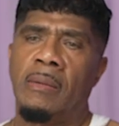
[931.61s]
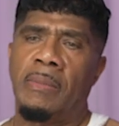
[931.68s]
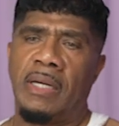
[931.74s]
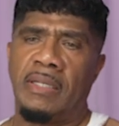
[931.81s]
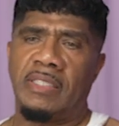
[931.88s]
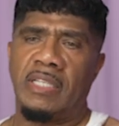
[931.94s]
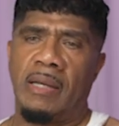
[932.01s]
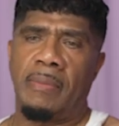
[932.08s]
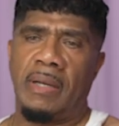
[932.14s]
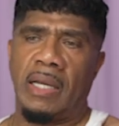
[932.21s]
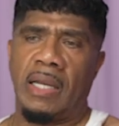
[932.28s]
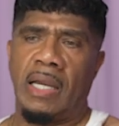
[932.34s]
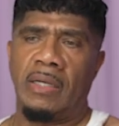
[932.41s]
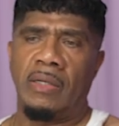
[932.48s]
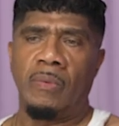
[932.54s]
By the time I
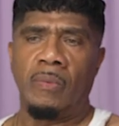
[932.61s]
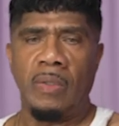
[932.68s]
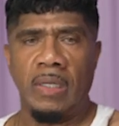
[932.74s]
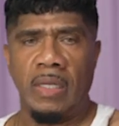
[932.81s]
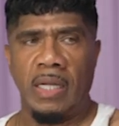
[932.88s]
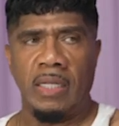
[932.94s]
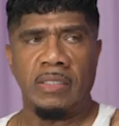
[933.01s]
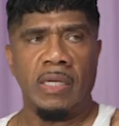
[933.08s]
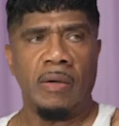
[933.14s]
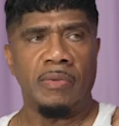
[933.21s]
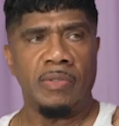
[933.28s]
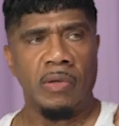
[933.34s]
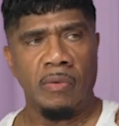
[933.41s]
got into Woodlands, I was